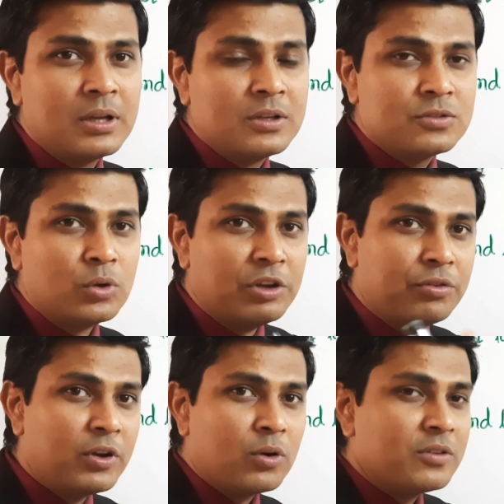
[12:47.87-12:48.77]
So if
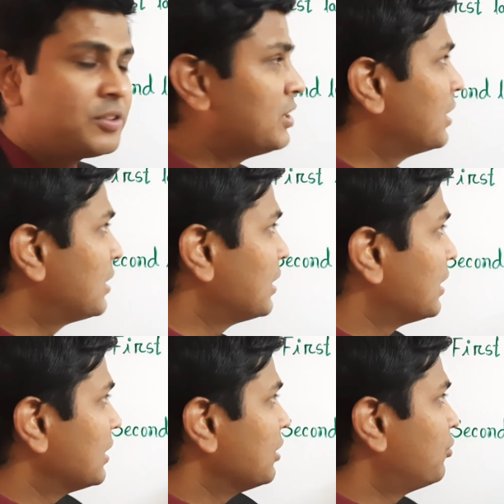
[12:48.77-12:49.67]
we consider
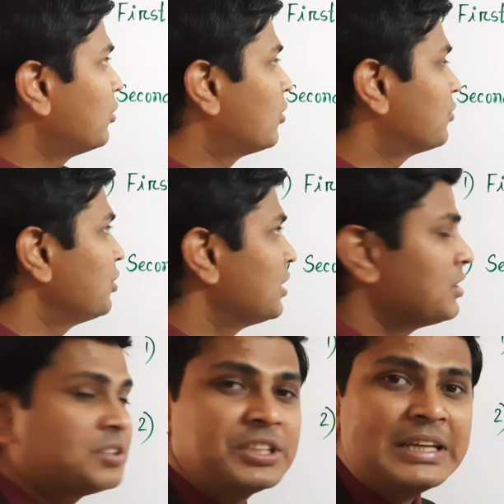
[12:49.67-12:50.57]

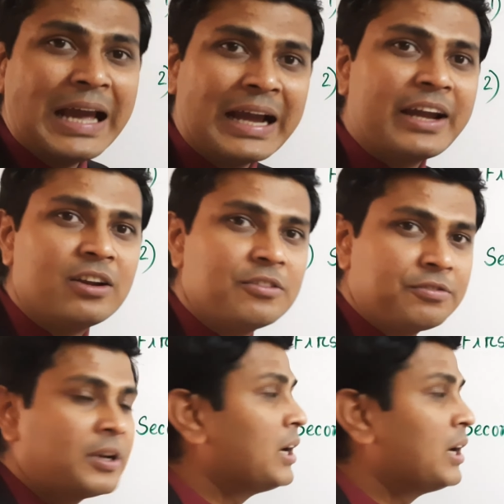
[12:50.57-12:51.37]
3 angle of